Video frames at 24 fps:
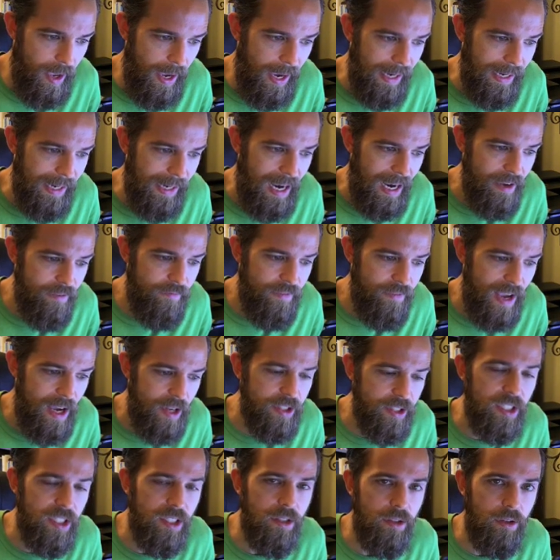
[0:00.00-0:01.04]
and I
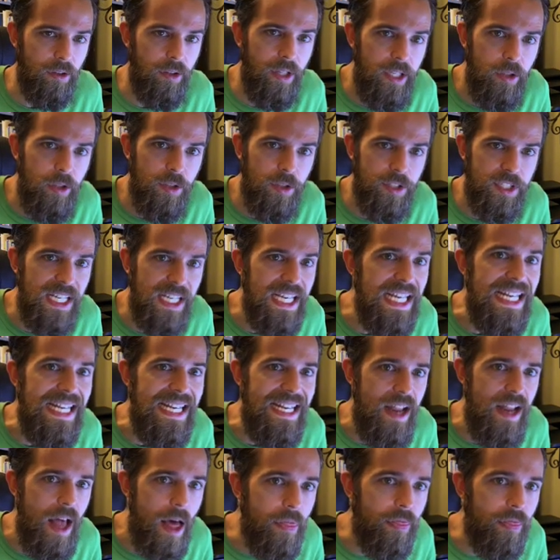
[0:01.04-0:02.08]
found little to
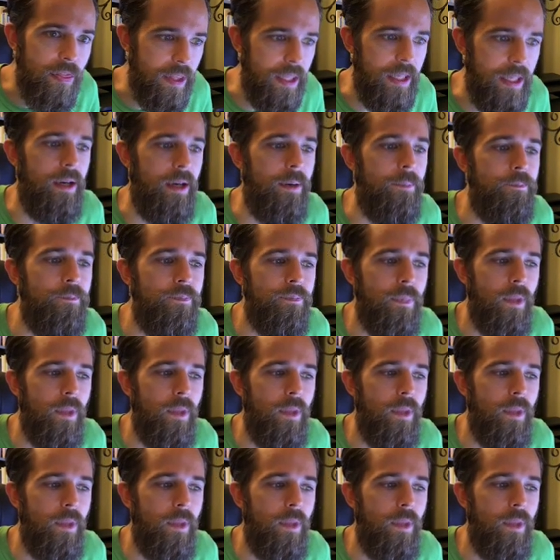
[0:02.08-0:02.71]
nothing